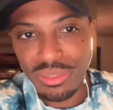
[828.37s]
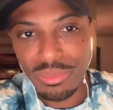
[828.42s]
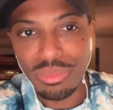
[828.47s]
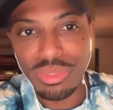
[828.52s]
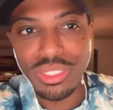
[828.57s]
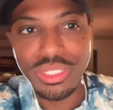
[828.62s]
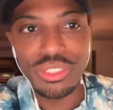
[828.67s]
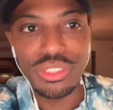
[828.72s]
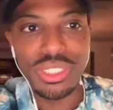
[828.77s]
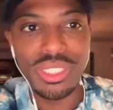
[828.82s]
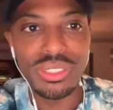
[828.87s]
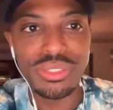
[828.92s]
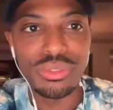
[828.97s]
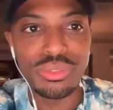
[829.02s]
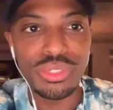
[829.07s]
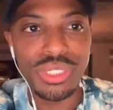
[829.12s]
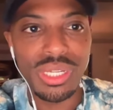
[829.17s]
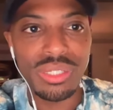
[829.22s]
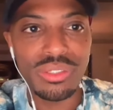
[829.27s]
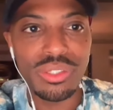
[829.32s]
Appreciate you.
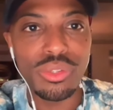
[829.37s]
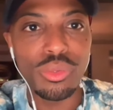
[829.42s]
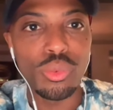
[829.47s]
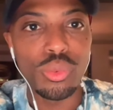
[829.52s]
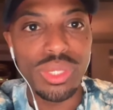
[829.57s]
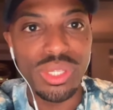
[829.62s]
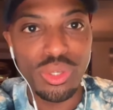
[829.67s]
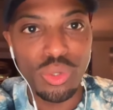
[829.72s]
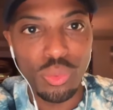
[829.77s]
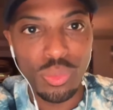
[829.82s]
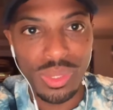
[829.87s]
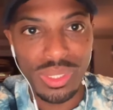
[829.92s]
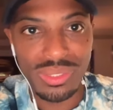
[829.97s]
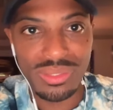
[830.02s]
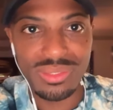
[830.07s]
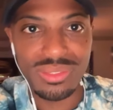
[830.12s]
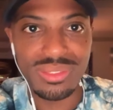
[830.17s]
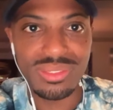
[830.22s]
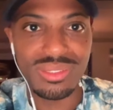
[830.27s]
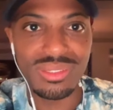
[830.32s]
Shout out to the real
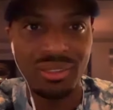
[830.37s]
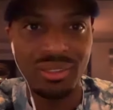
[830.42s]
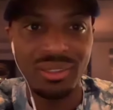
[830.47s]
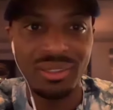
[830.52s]
ones.